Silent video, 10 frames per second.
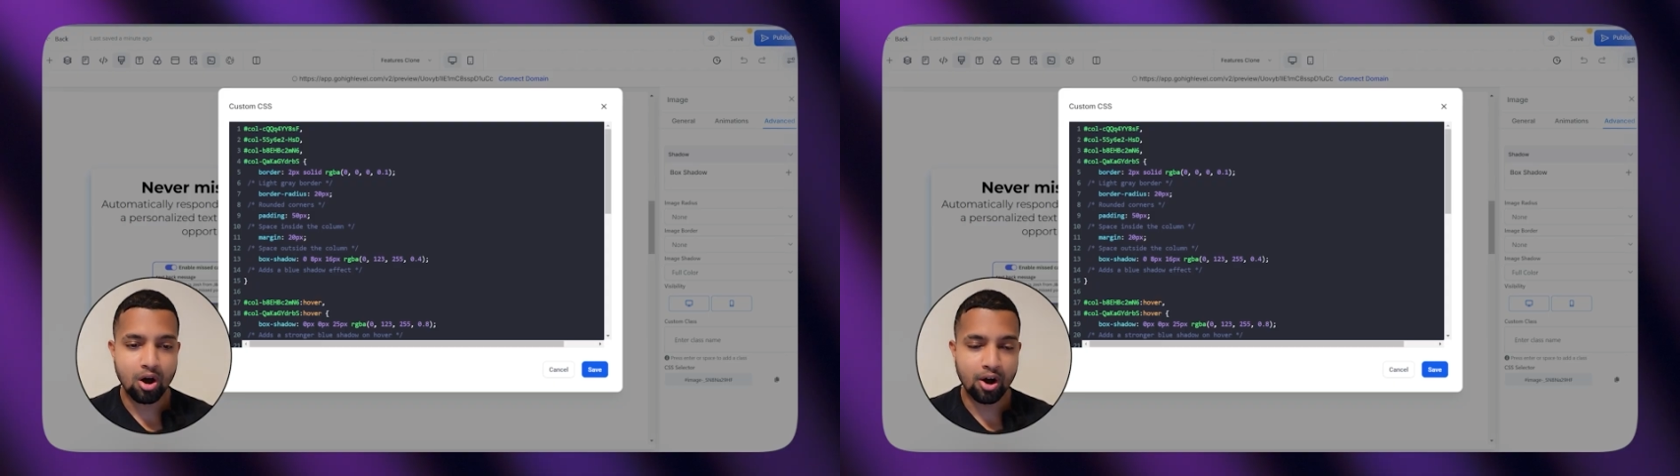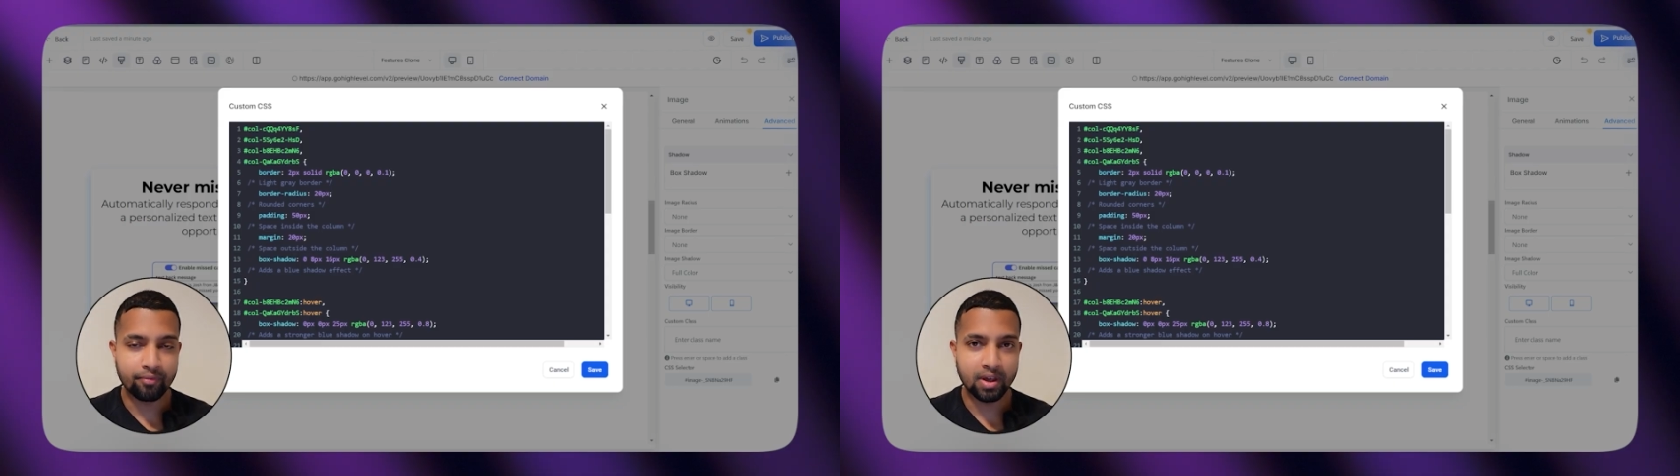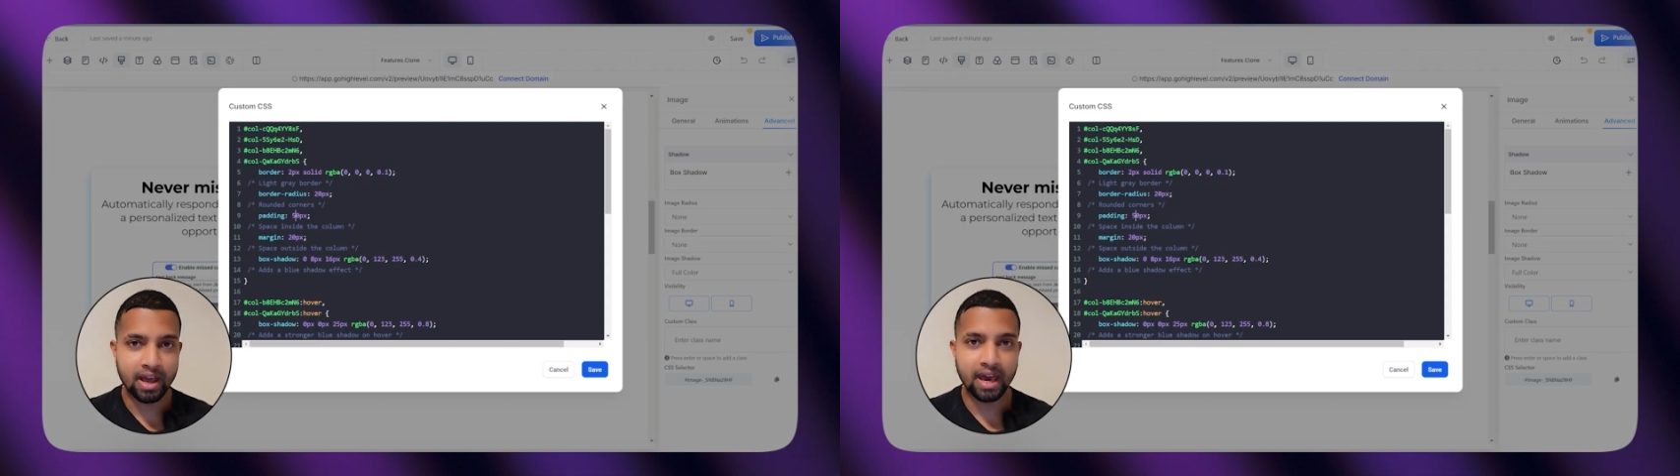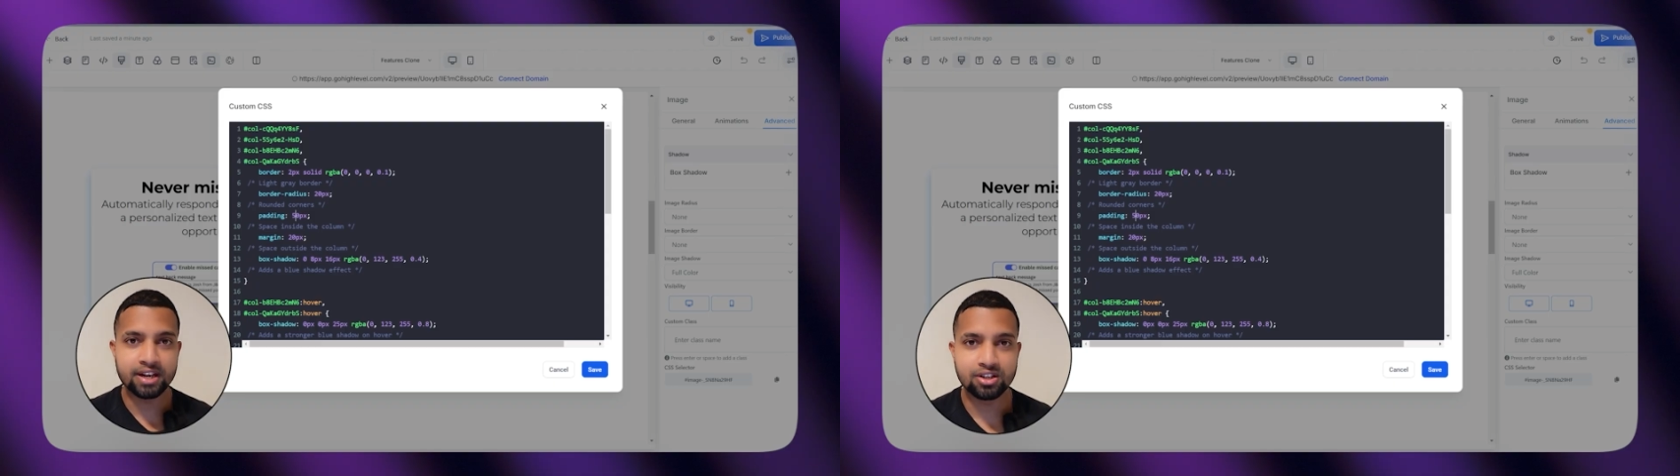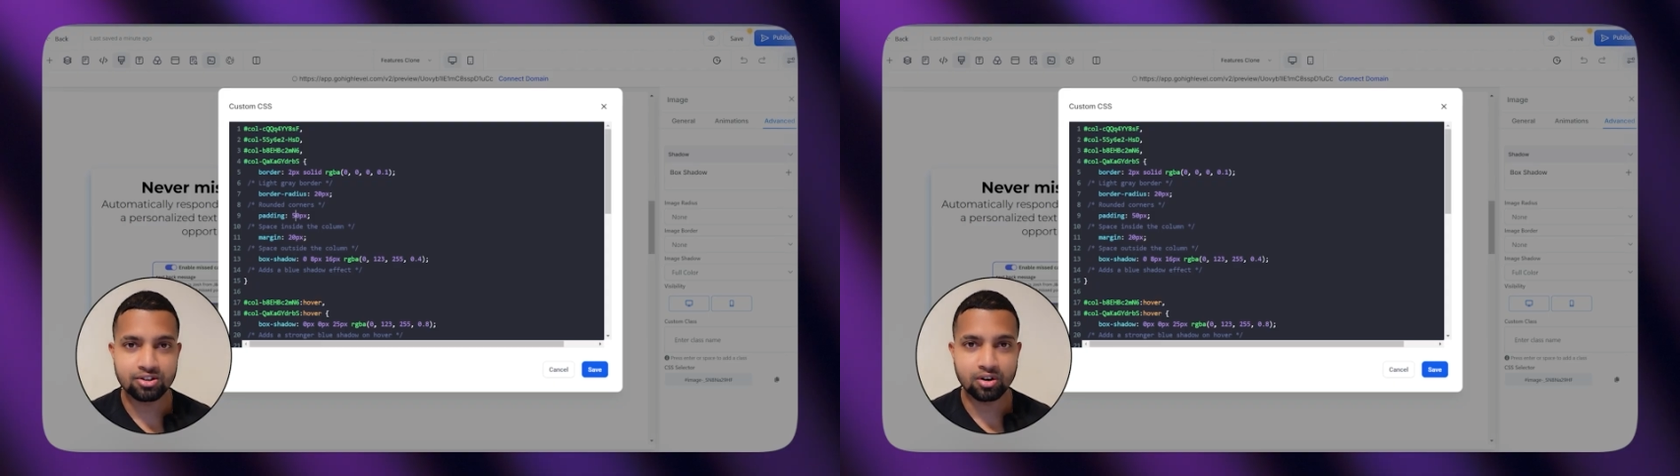on the
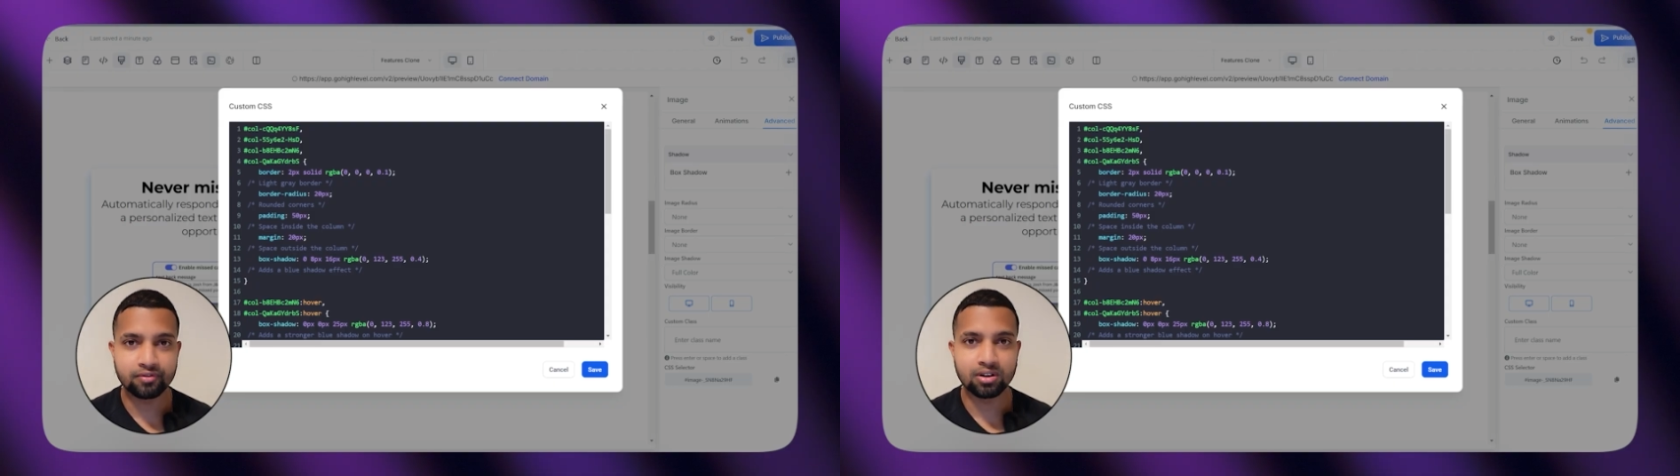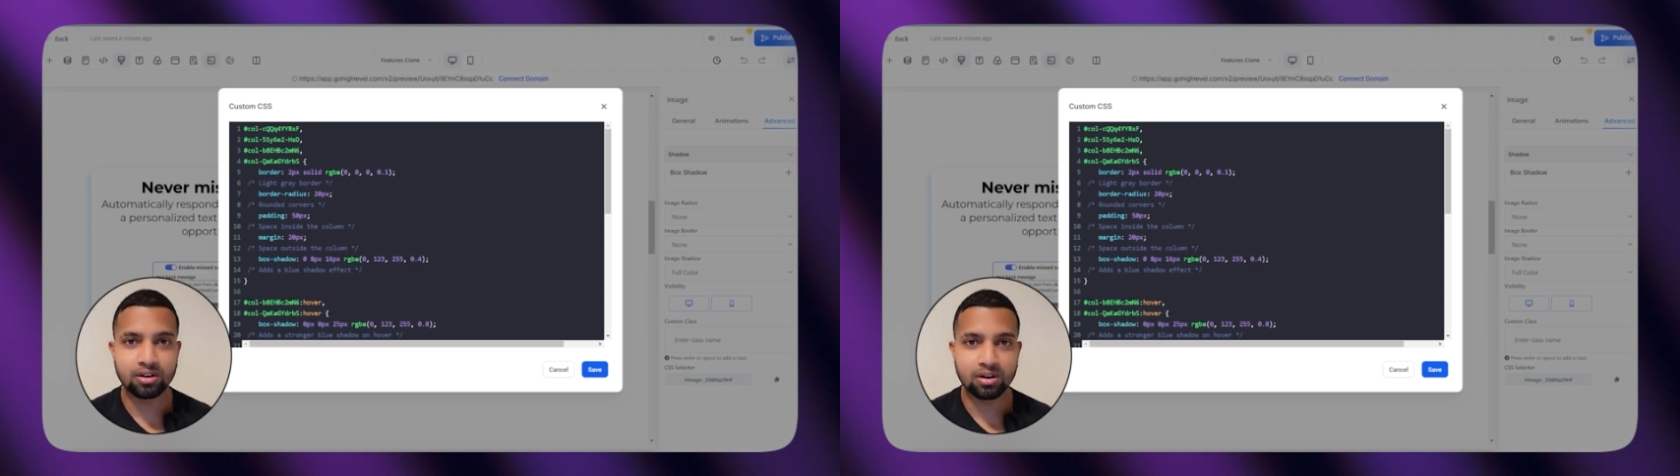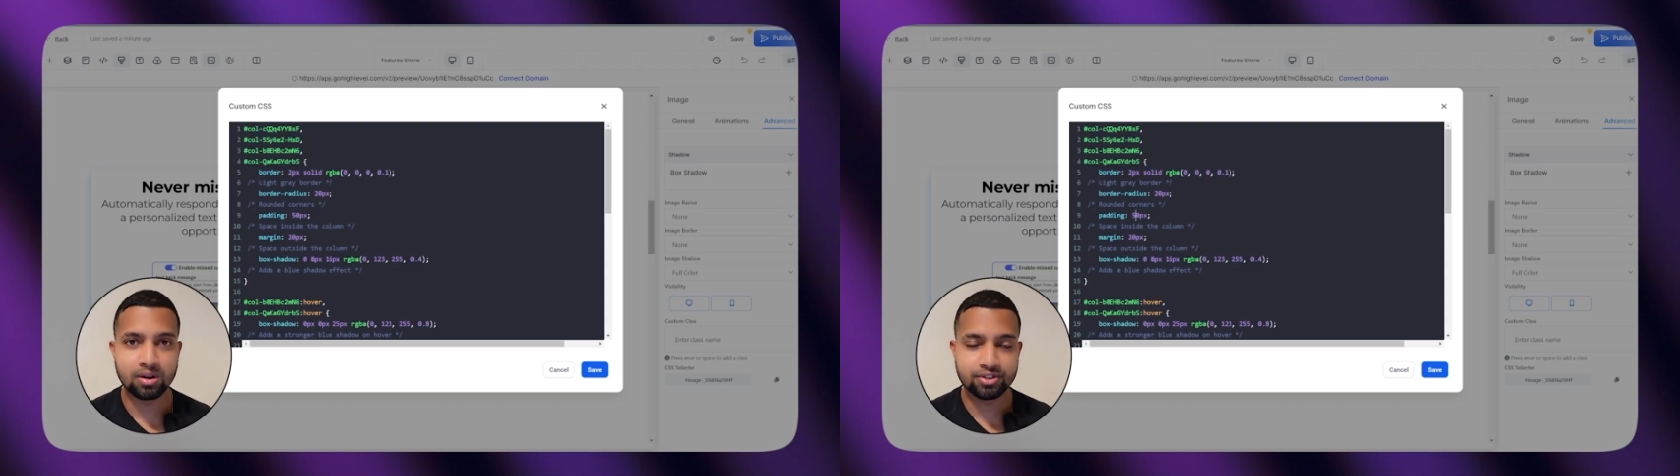edges of the